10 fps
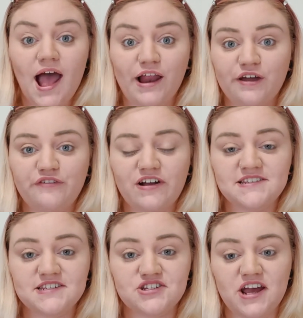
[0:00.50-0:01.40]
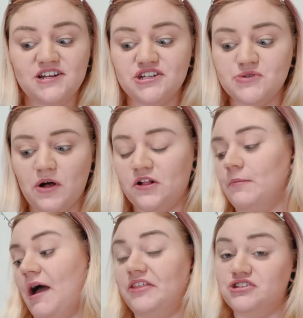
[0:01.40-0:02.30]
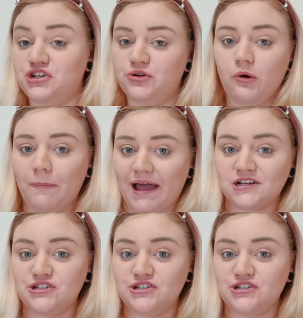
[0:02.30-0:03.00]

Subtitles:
Hello friends and strangers, welcome either to or back